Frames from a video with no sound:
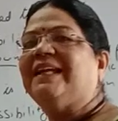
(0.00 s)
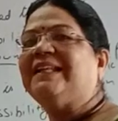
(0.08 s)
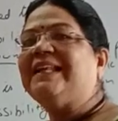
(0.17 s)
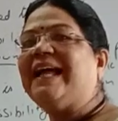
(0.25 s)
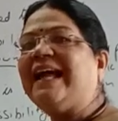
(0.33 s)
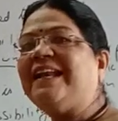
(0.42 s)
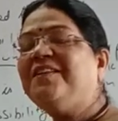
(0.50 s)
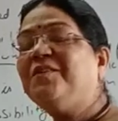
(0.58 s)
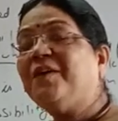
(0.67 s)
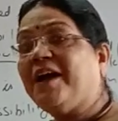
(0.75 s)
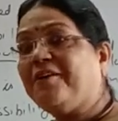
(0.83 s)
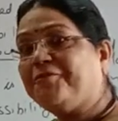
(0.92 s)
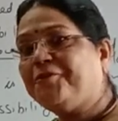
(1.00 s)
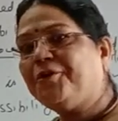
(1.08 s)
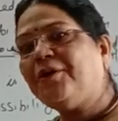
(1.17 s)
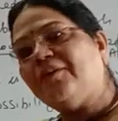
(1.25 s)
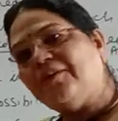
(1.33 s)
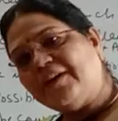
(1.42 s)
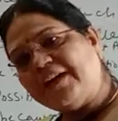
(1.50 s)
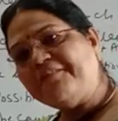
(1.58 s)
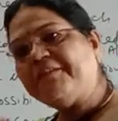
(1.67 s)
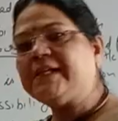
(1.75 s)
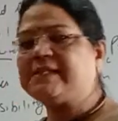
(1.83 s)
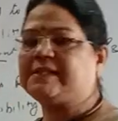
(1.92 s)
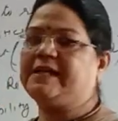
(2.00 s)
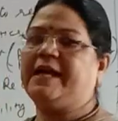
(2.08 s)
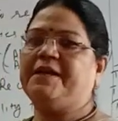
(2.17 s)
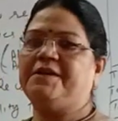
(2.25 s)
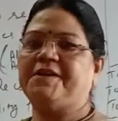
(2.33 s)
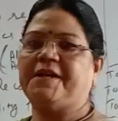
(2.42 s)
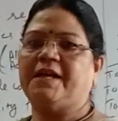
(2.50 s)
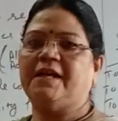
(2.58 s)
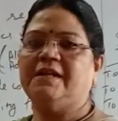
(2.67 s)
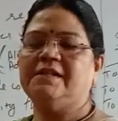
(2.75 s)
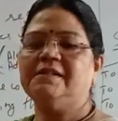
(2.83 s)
Then you have to reverse the entry.